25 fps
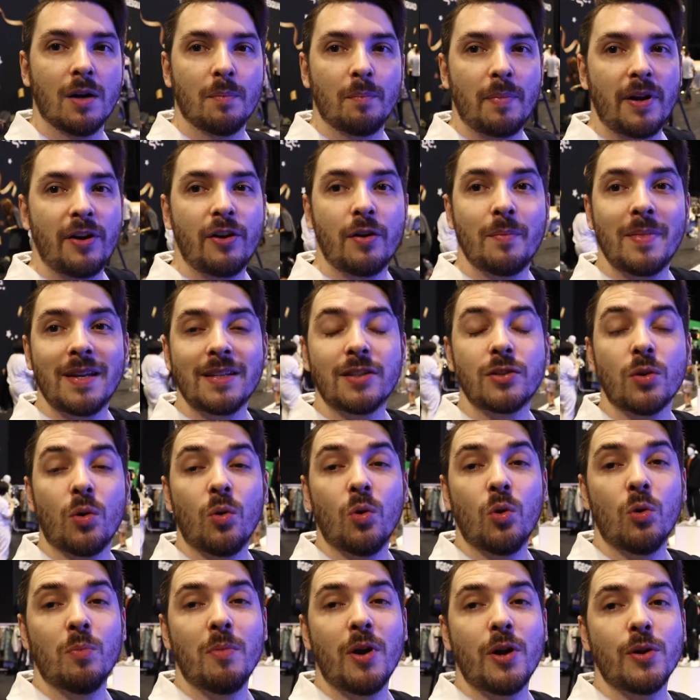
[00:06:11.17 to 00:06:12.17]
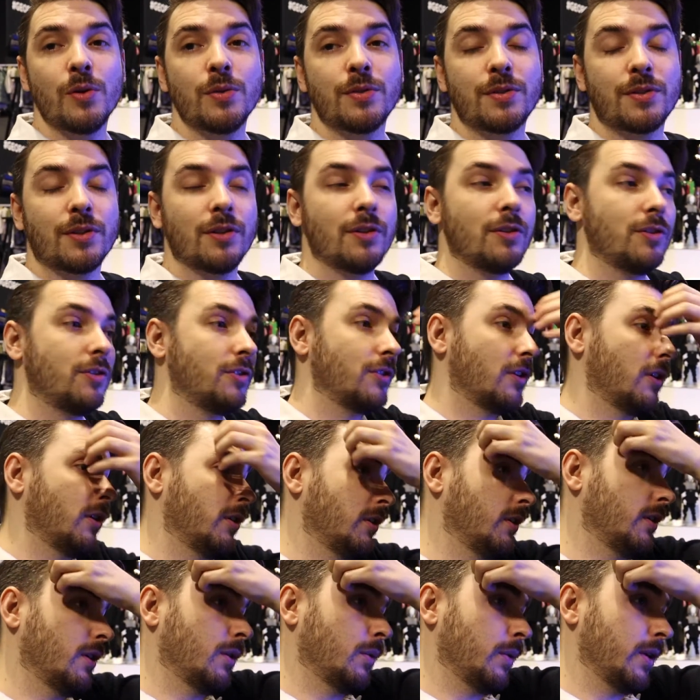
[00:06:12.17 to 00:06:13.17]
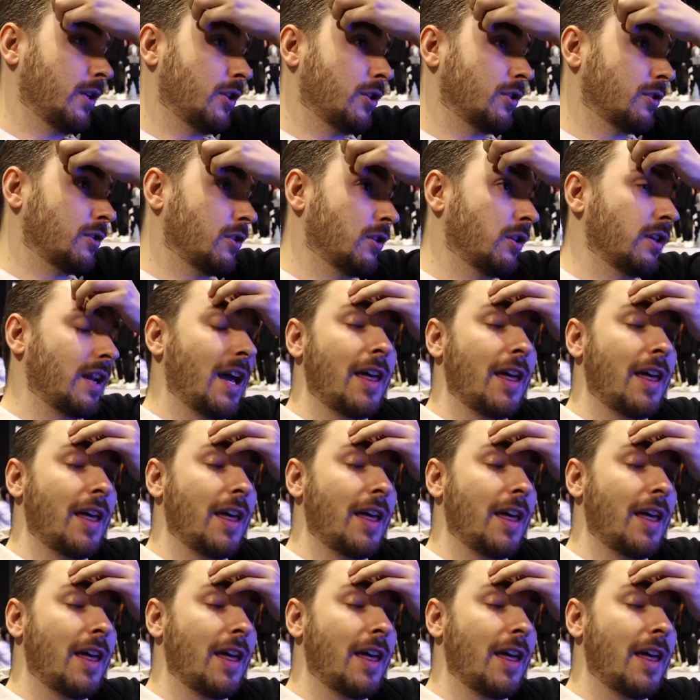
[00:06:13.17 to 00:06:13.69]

Pyramid's almost done, which is good.